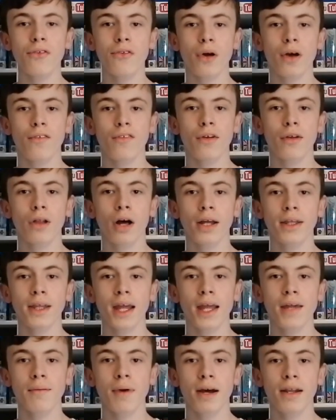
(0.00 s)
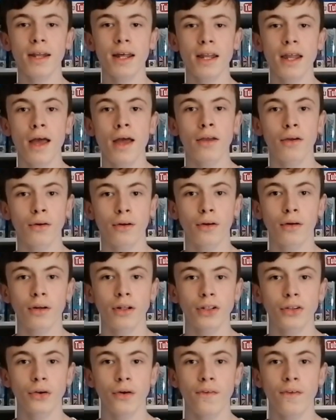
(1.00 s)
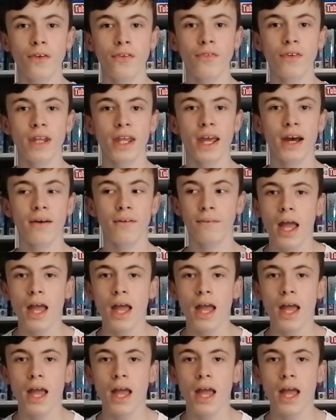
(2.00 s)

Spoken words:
so if you like game hunting, you're going to enjoy this video.